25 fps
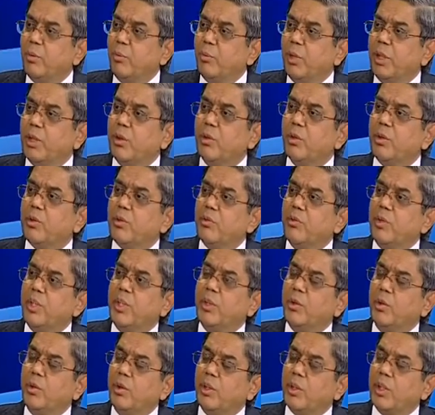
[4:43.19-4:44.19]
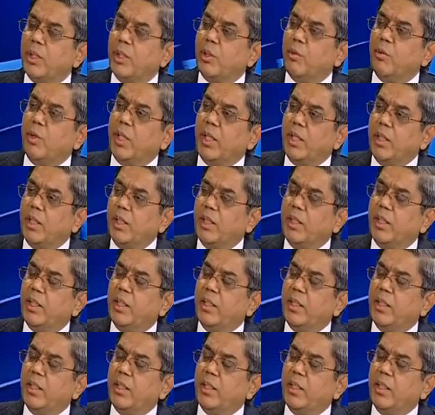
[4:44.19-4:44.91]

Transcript: because we don't require